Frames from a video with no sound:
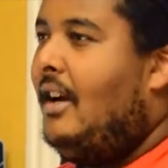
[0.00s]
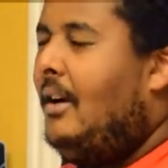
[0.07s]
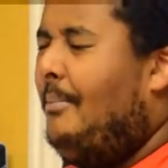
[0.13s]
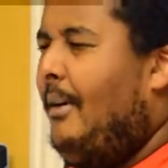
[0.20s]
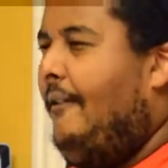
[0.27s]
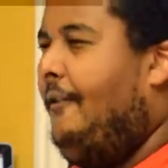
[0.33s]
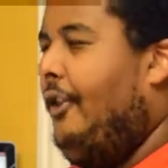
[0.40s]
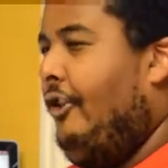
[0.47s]

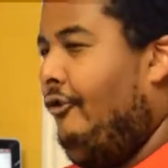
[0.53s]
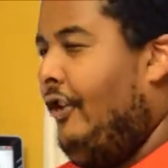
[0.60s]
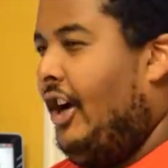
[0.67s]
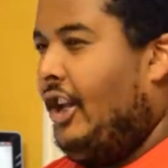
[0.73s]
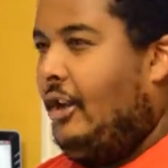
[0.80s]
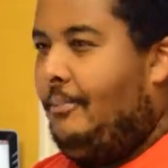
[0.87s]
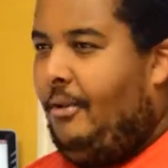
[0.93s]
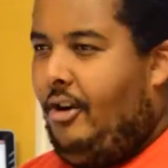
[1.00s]
But for the
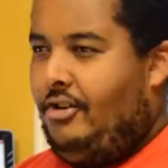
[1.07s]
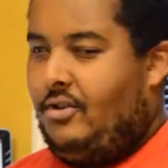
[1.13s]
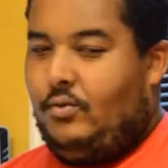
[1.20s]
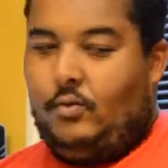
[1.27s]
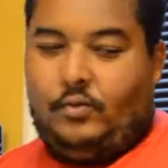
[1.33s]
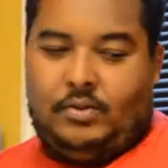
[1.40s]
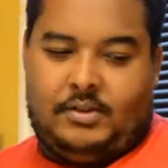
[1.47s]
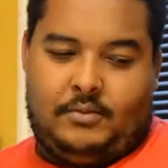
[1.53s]
regular person
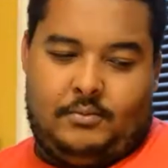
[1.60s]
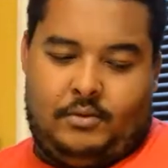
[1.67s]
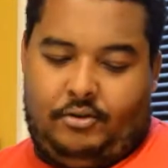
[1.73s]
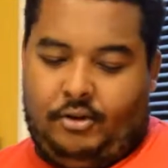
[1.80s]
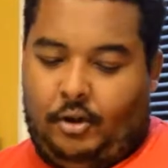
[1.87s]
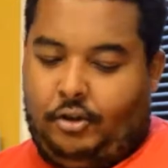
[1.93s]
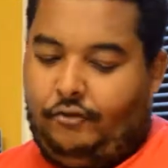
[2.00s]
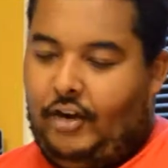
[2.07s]

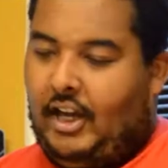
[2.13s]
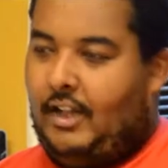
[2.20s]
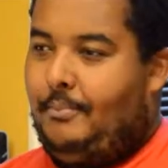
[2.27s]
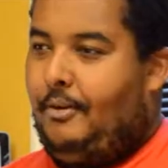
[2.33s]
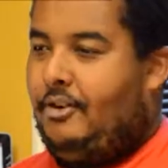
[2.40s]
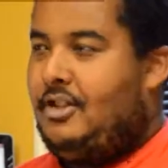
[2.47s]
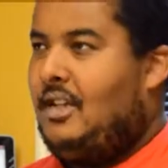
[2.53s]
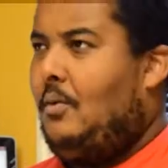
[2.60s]
the regular
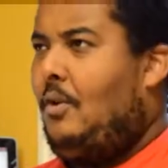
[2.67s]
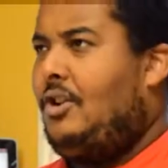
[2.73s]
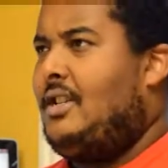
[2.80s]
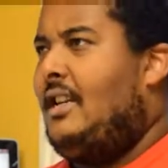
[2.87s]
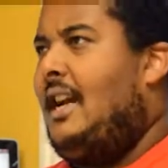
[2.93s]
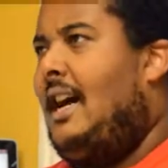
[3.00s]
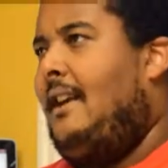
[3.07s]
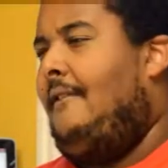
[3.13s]
person that works a
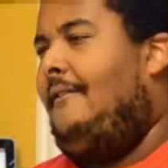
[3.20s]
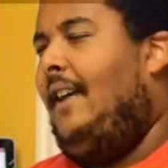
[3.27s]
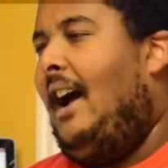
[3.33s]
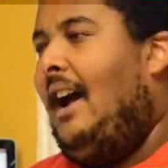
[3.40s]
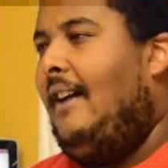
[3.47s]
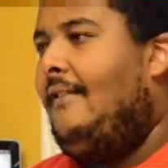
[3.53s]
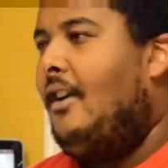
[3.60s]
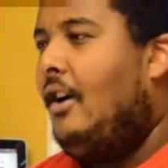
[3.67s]
9 to
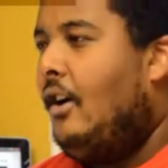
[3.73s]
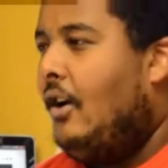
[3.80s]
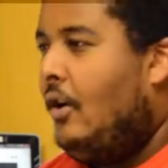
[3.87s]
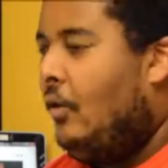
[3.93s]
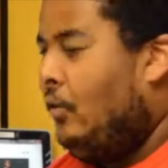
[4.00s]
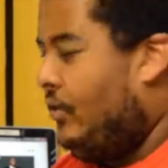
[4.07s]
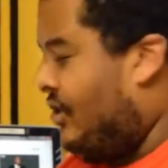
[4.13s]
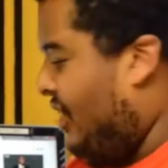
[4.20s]
5,
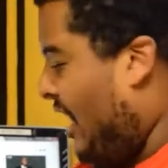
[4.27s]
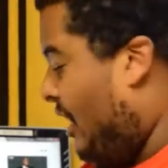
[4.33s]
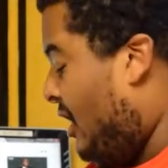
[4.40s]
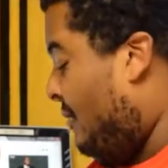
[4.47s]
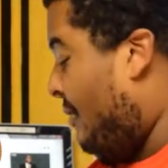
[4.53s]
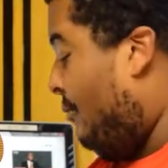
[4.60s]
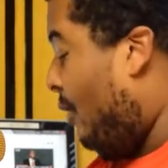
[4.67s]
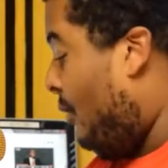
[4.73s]
whose child could
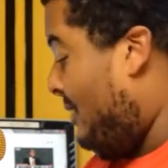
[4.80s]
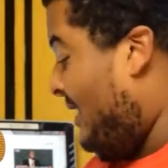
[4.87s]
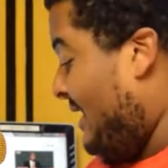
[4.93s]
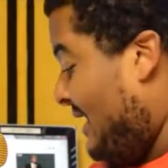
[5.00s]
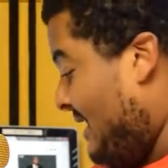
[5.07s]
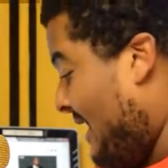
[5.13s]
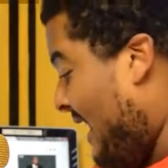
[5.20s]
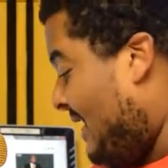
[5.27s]
be born with this
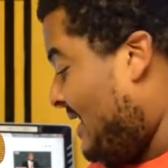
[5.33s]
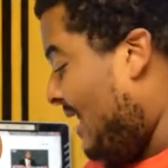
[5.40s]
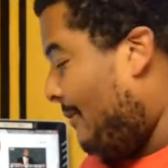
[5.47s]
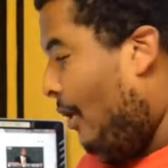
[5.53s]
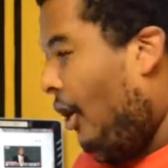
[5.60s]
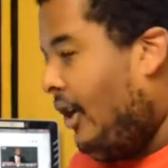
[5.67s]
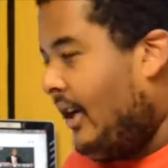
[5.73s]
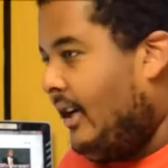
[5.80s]
exact same
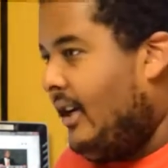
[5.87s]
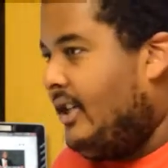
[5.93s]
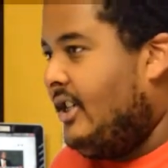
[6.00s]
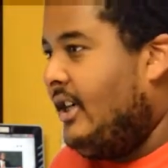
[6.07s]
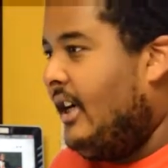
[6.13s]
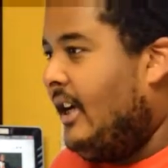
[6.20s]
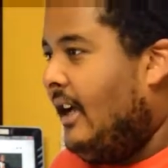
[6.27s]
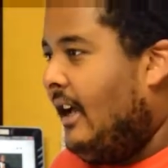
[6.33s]
heart
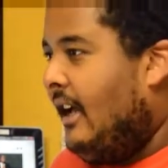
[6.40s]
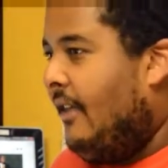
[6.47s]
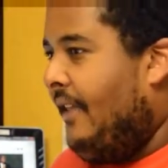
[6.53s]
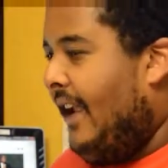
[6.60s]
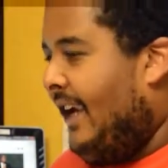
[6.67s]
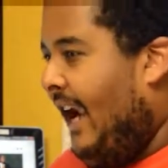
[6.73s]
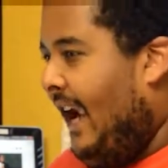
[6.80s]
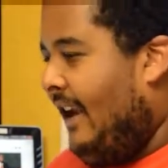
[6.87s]
condition,
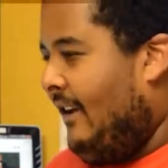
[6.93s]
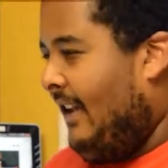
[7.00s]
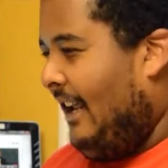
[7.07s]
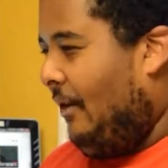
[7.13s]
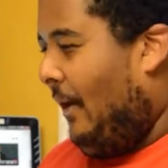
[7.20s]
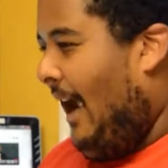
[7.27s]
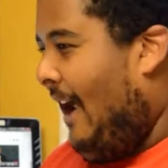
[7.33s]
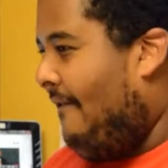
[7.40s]
they
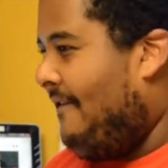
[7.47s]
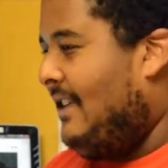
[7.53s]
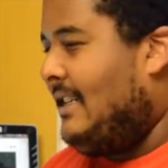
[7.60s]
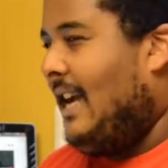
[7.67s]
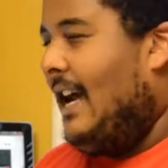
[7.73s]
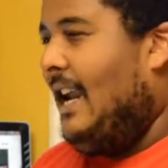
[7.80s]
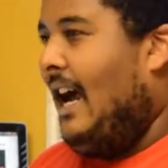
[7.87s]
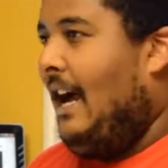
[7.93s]
don't have these
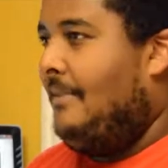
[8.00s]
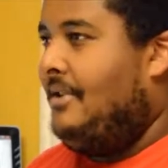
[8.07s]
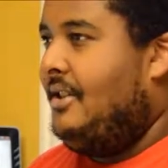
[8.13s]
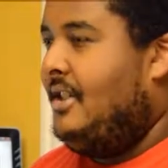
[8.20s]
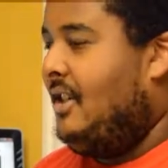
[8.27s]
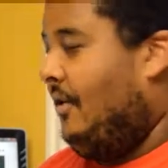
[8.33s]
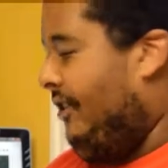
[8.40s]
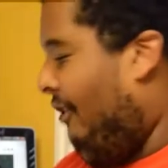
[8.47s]
kind of options.
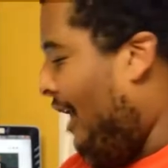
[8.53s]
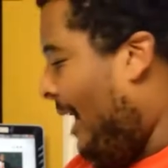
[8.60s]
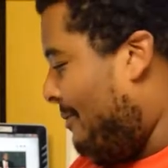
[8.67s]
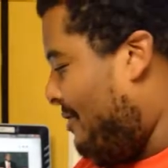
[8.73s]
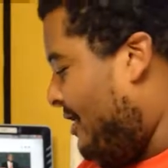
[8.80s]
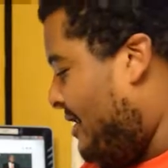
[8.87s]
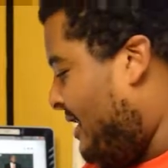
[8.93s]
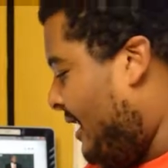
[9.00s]
So their
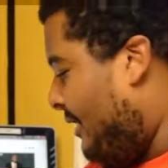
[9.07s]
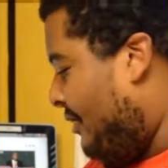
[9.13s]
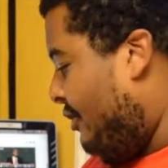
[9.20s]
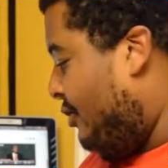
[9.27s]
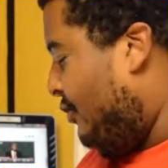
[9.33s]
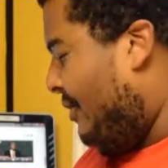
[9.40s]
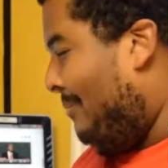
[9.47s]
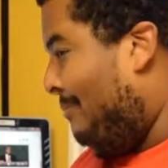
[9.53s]
option is to either
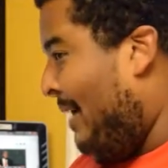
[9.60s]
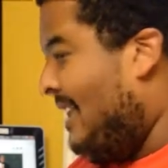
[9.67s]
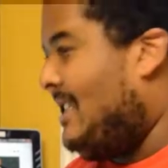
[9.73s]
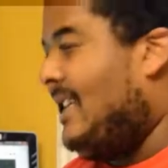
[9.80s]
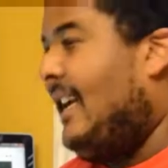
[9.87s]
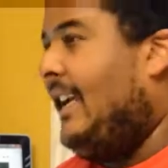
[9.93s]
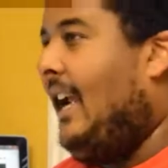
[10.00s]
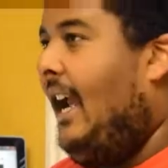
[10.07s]
do the best
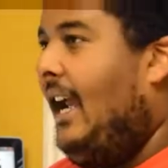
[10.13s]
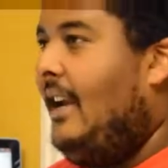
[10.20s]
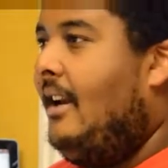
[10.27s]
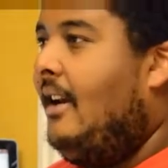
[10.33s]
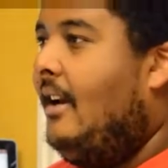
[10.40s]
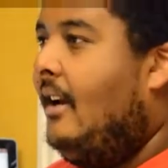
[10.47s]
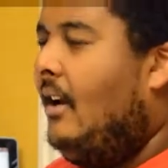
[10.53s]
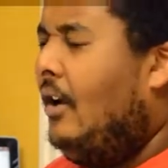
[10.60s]
they can
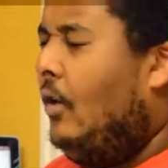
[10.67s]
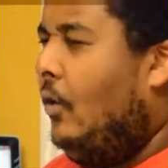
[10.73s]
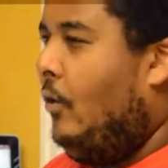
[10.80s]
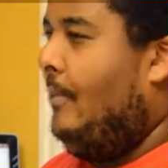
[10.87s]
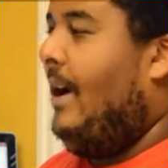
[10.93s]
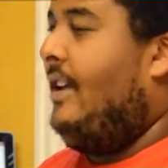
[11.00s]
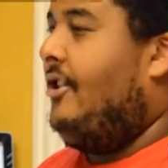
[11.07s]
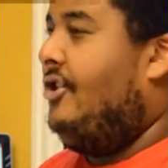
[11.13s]
or
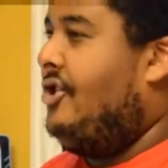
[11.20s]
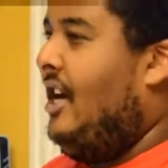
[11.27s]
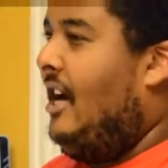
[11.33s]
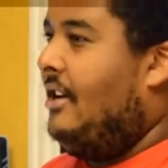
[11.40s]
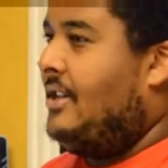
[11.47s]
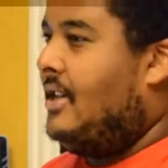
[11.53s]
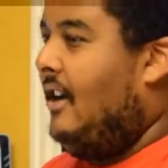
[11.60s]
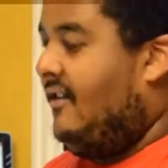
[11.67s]
make their child
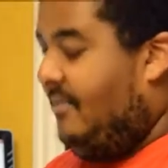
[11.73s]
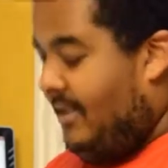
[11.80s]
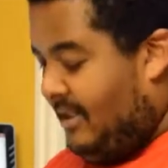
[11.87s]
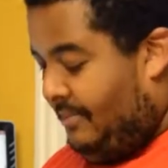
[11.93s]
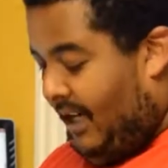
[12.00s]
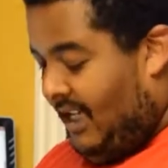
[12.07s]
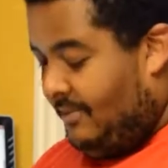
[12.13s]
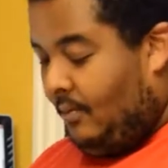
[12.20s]
as comfortable as
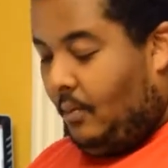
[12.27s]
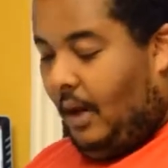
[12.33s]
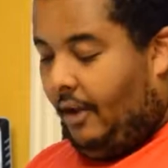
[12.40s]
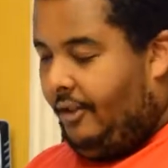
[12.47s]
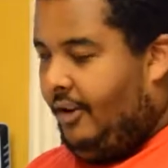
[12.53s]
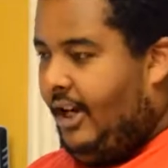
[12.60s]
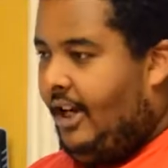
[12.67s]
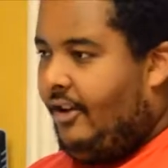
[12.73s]
possible while
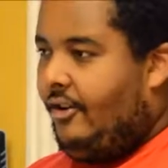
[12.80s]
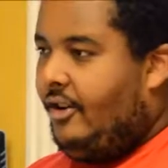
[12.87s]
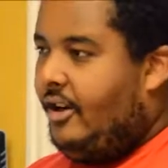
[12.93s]
they're here.